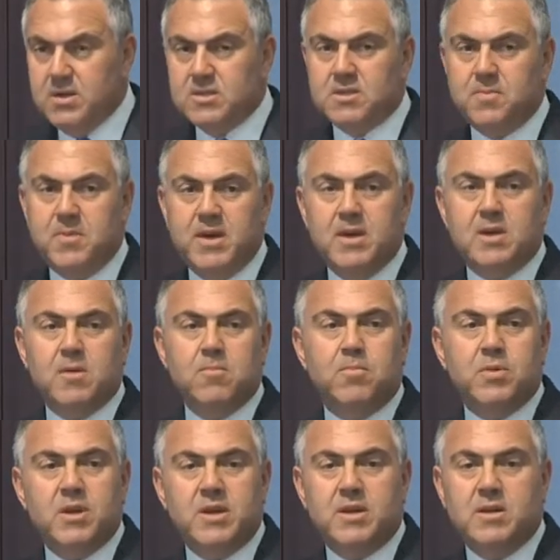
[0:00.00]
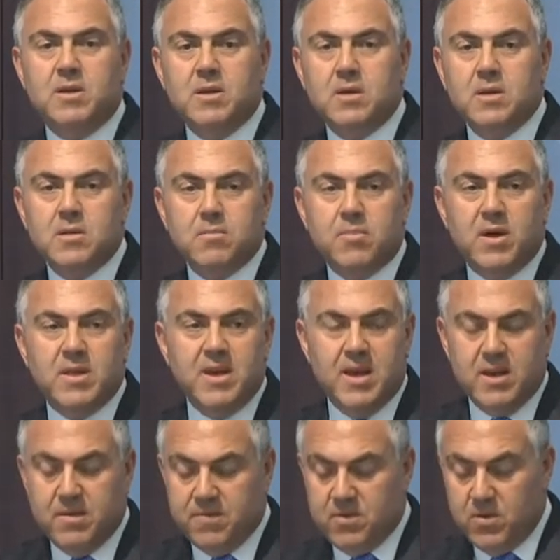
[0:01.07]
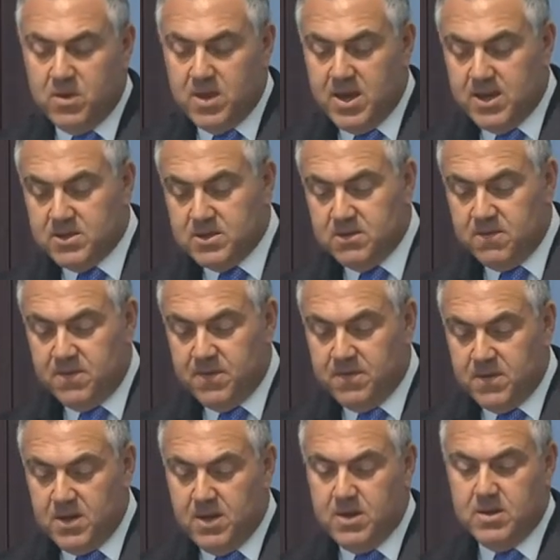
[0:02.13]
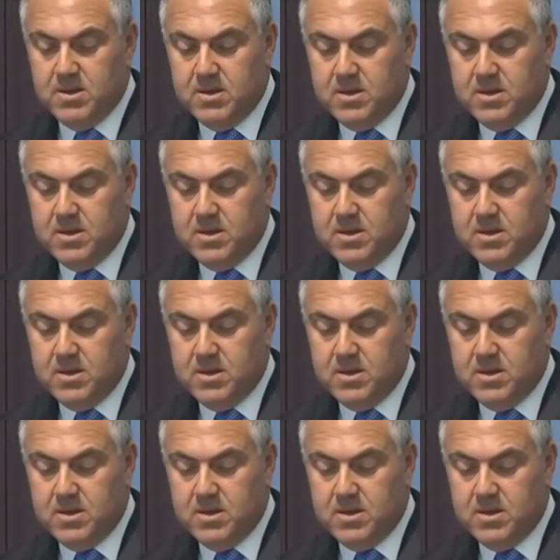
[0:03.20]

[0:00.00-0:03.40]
to be completed by the end of 2015.